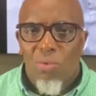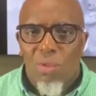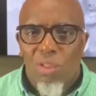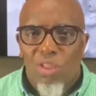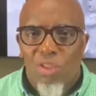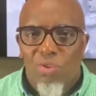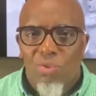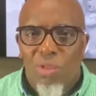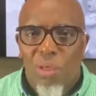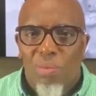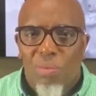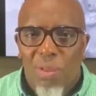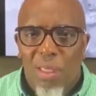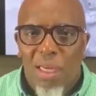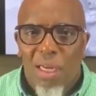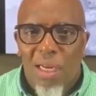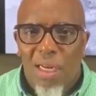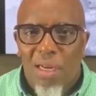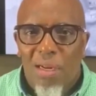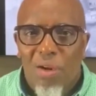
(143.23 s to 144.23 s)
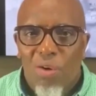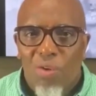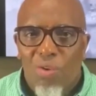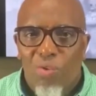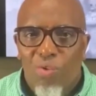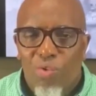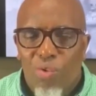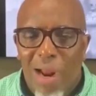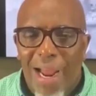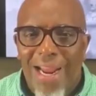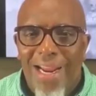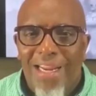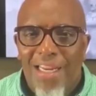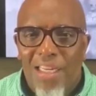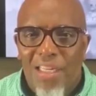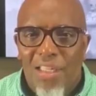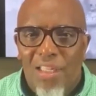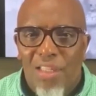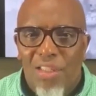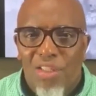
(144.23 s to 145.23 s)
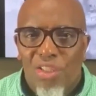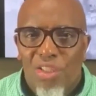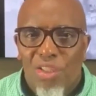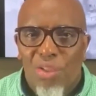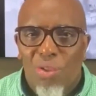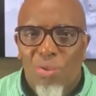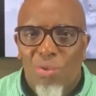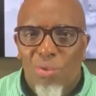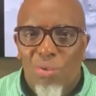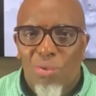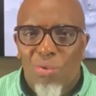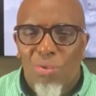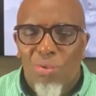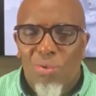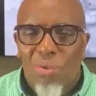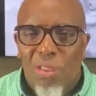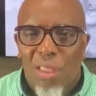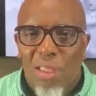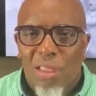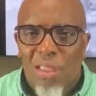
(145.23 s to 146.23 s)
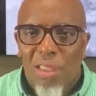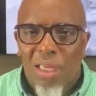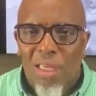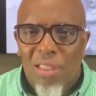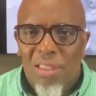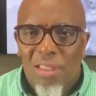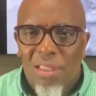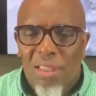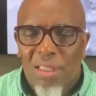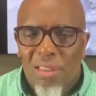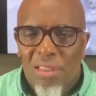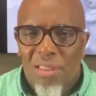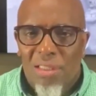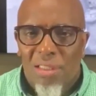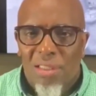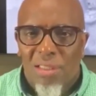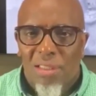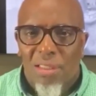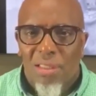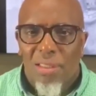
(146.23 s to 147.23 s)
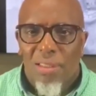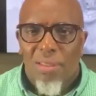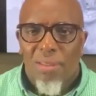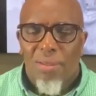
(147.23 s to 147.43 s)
would strip their right to choose their judges.